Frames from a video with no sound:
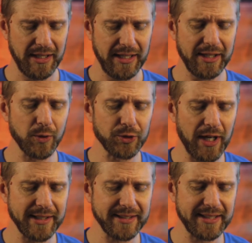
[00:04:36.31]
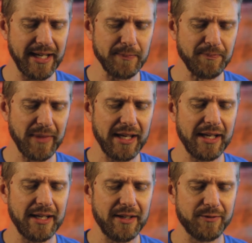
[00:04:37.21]
It goes on to say,
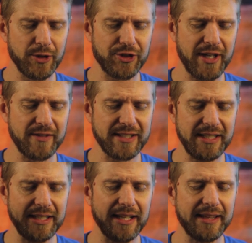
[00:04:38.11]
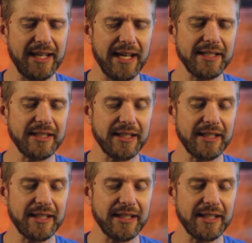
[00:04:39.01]
Verse 17 Then